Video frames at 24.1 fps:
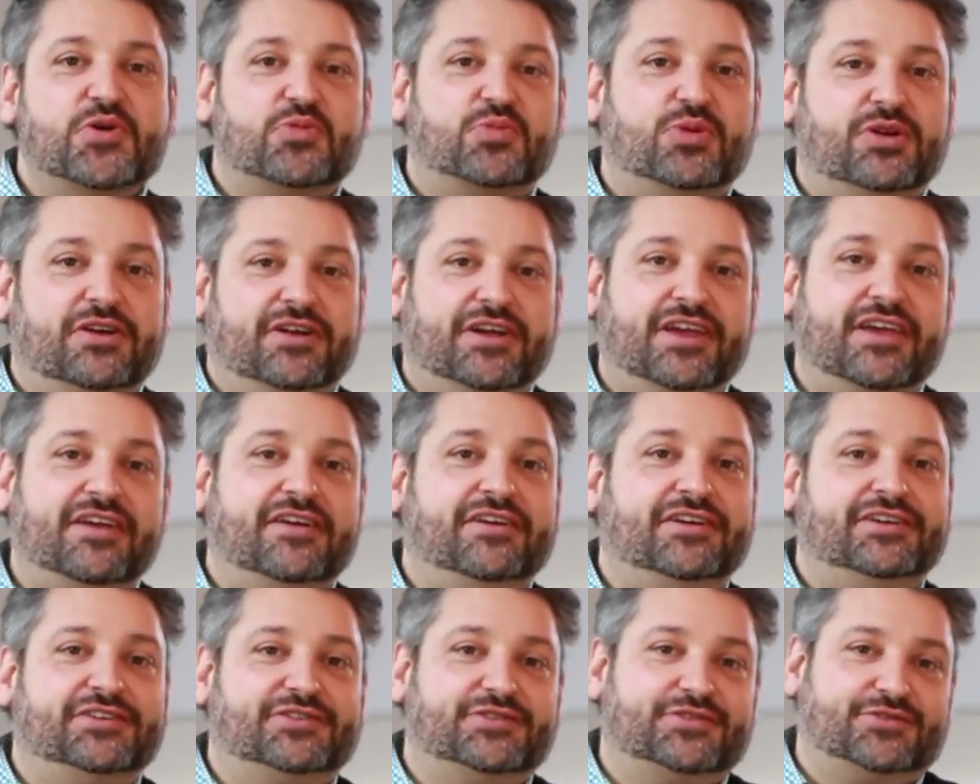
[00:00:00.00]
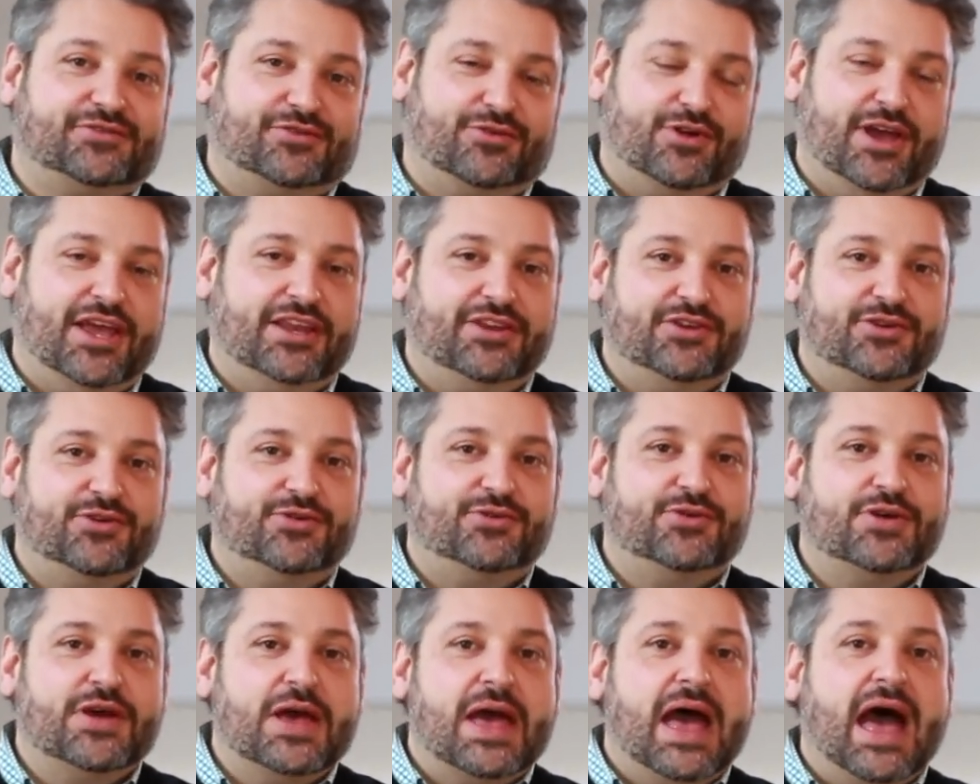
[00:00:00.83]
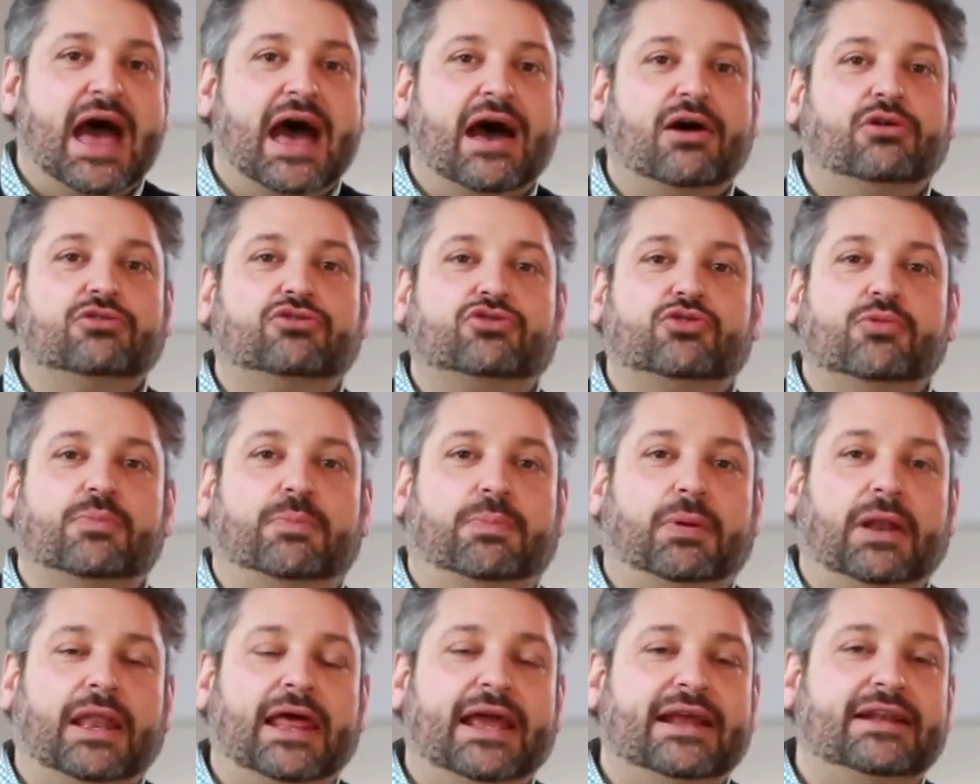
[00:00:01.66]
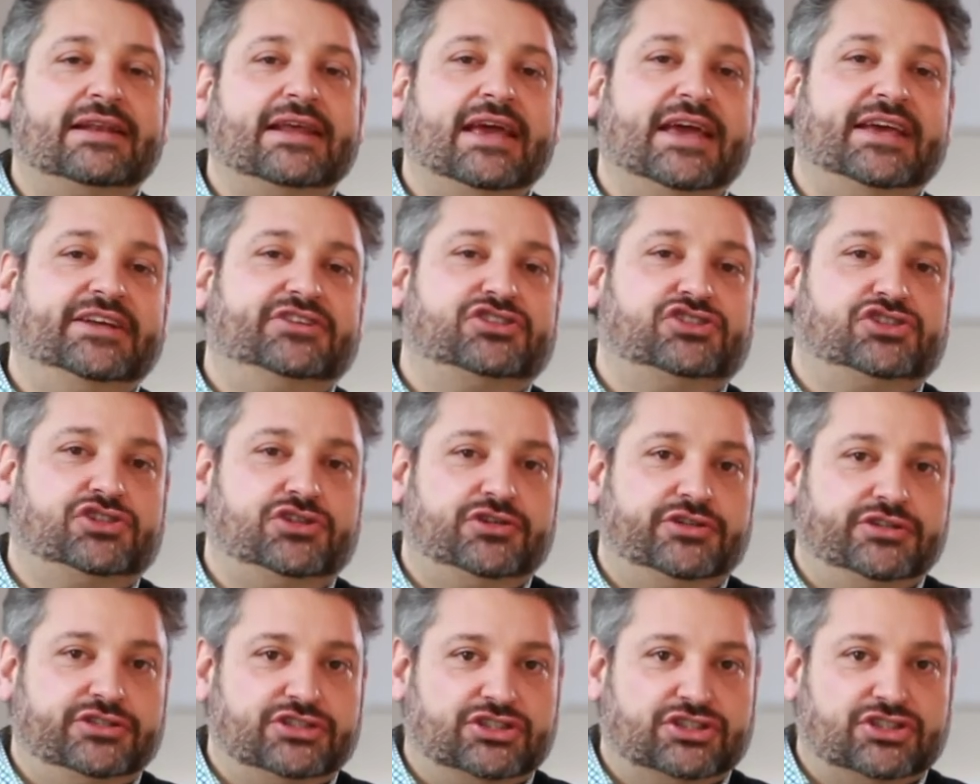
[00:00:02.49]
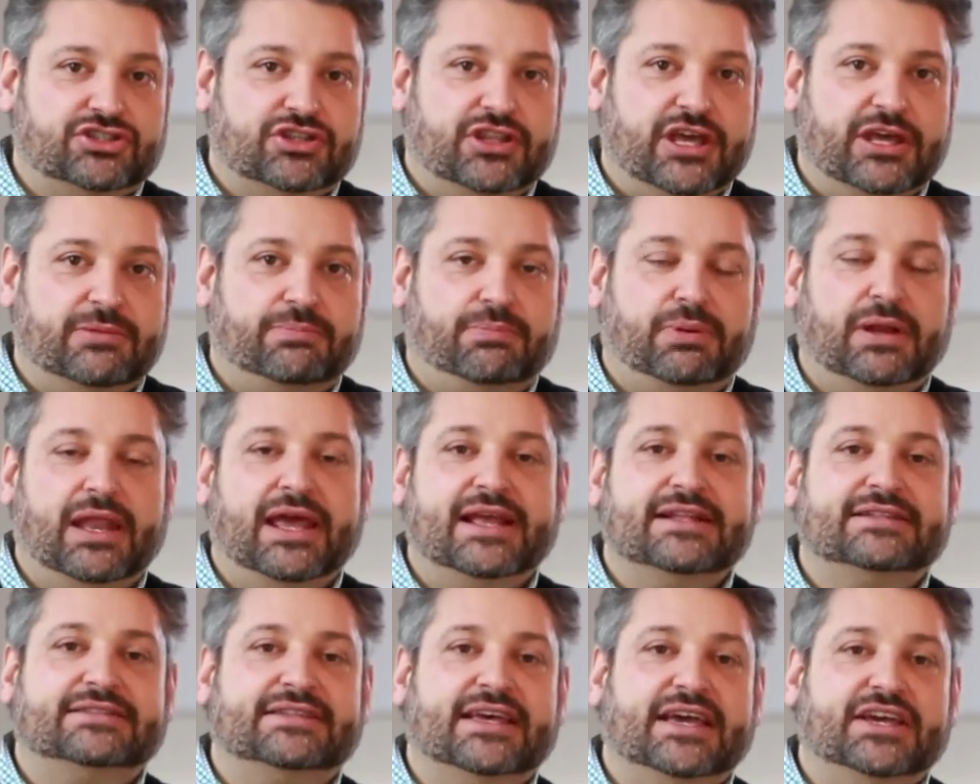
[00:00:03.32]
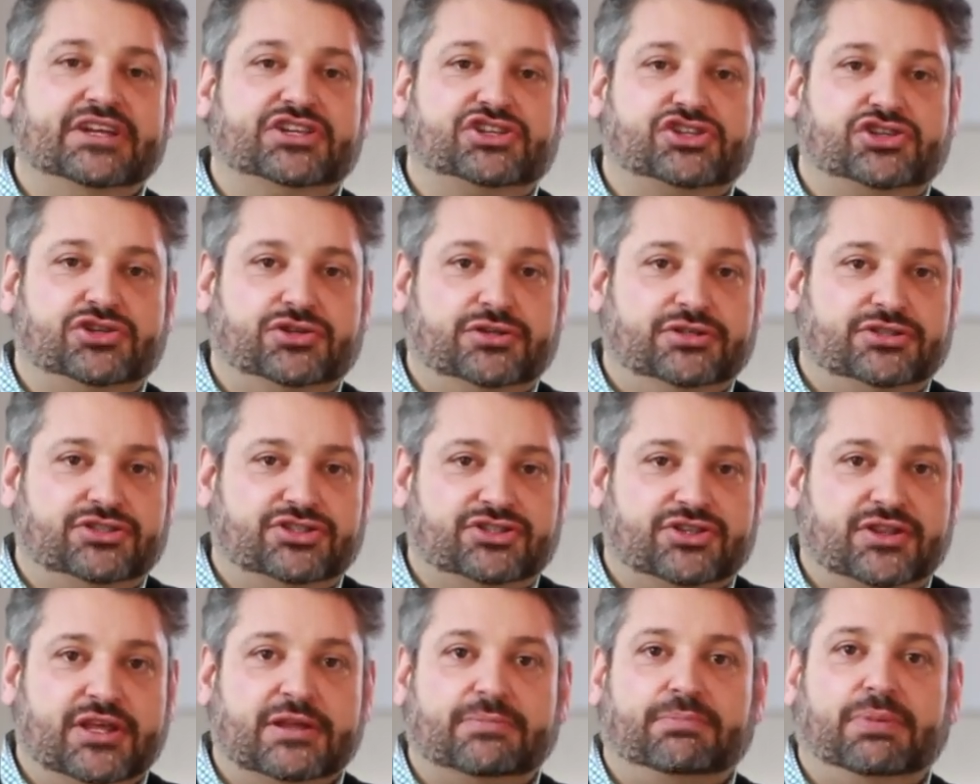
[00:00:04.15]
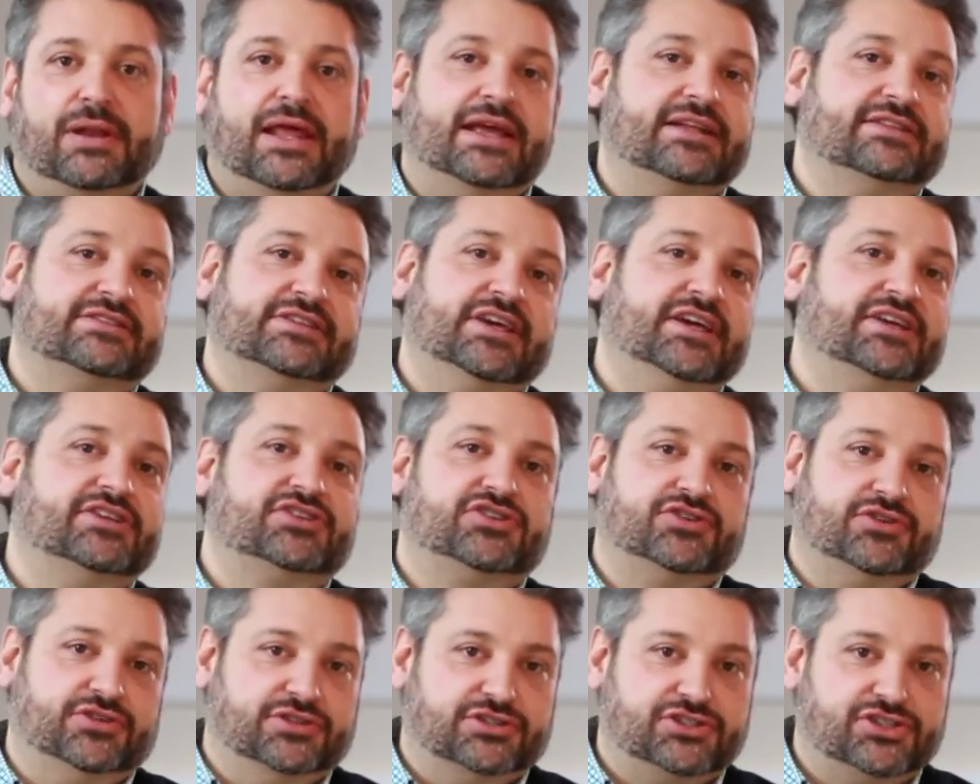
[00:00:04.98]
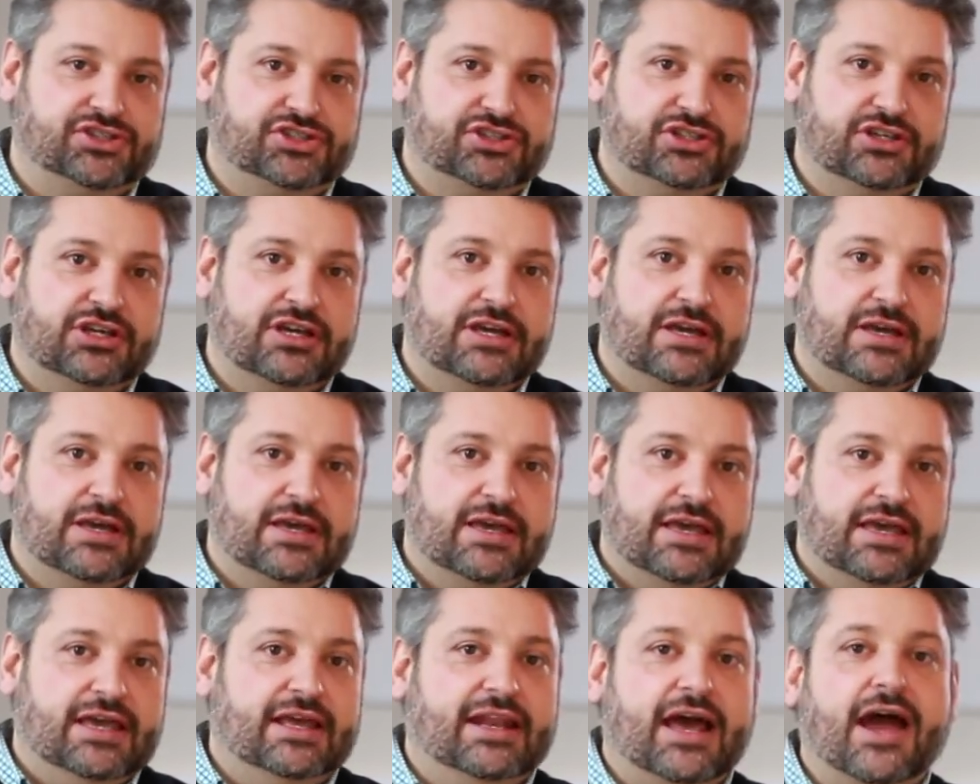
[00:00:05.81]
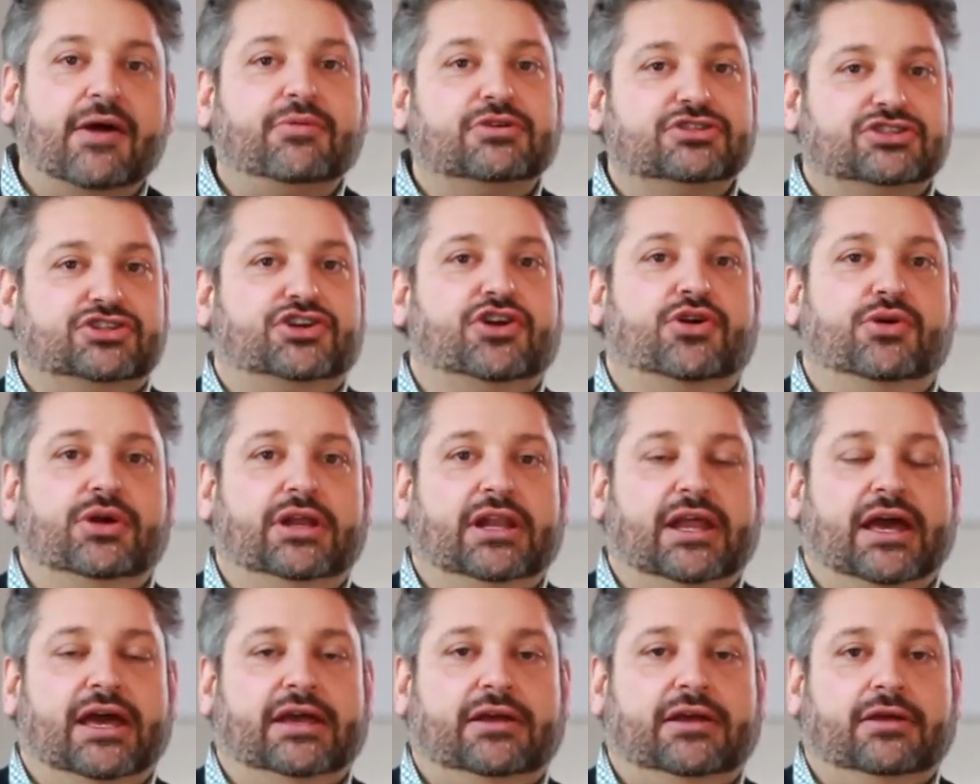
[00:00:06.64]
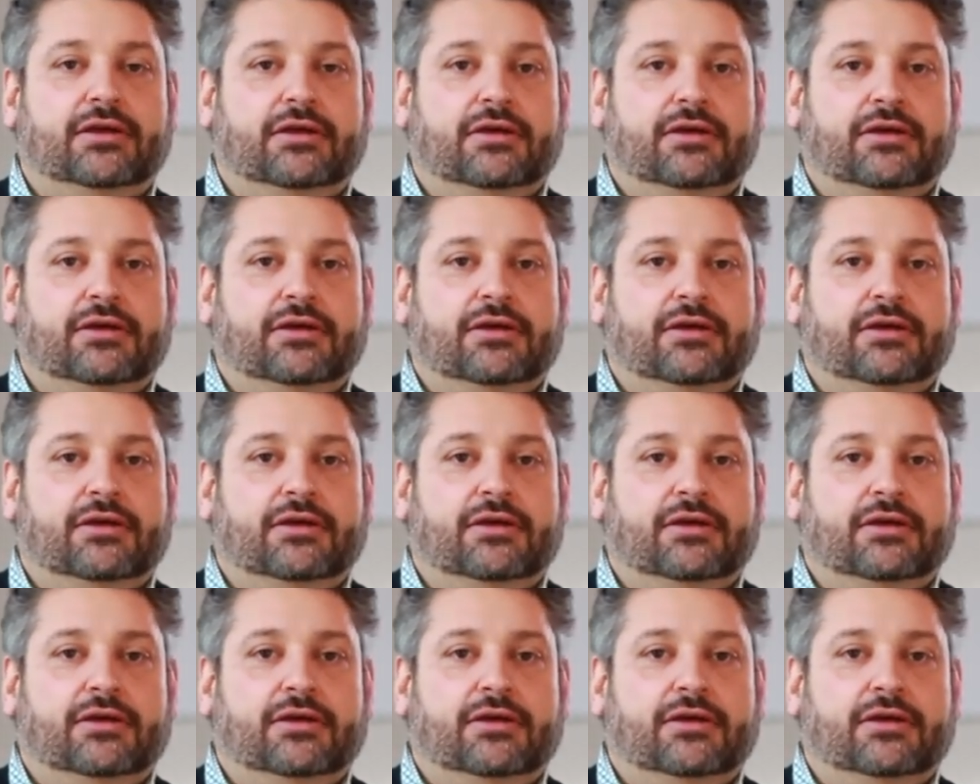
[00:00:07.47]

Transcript: we're here to train you how to plant a church that plants a church that plants a church. And I was going like,